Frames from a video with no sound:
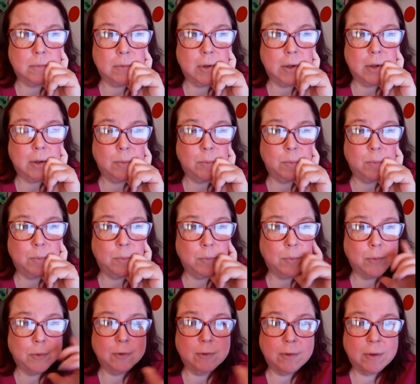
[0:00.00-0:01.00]
um,
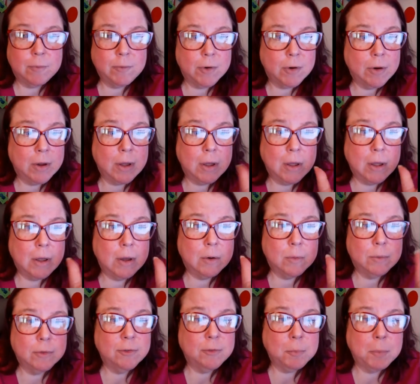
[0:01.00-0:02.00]
very
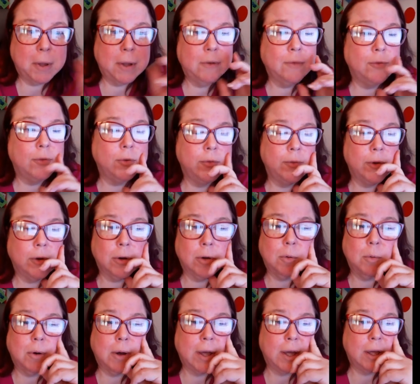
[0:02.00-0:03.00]
respectful, very
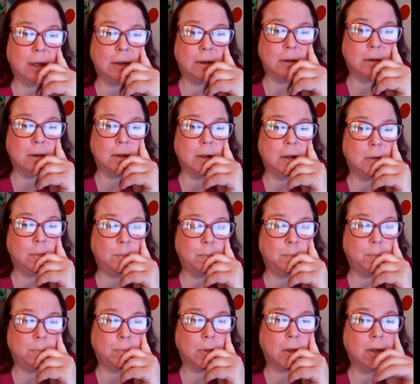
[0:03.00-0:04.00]
quiet. Um,
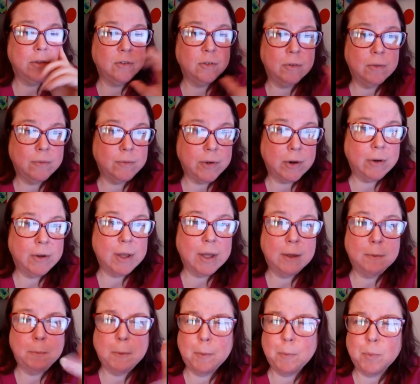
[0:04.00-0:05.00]
until the very
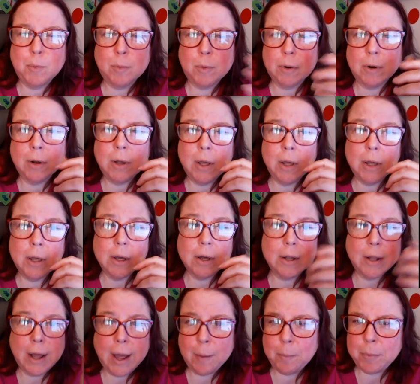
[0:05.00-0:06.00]
end, people were
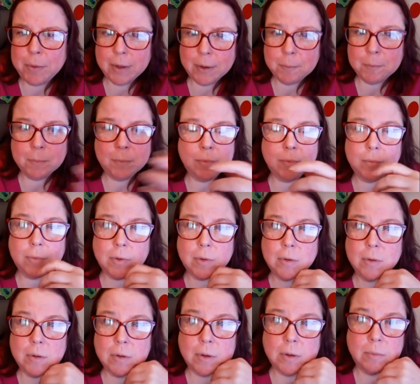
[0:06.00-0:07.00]
clapping.
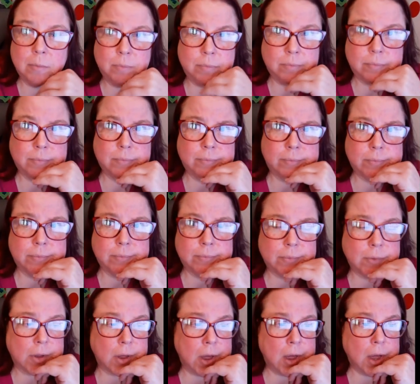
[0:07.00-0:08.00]
Um,
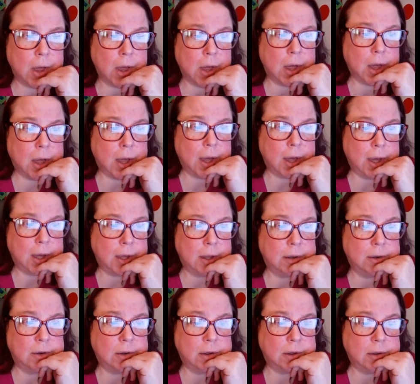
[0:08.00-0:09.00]

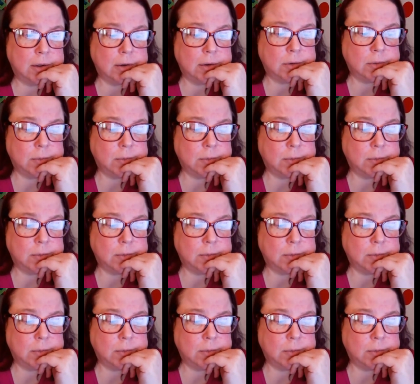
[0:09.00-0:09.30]
and uh,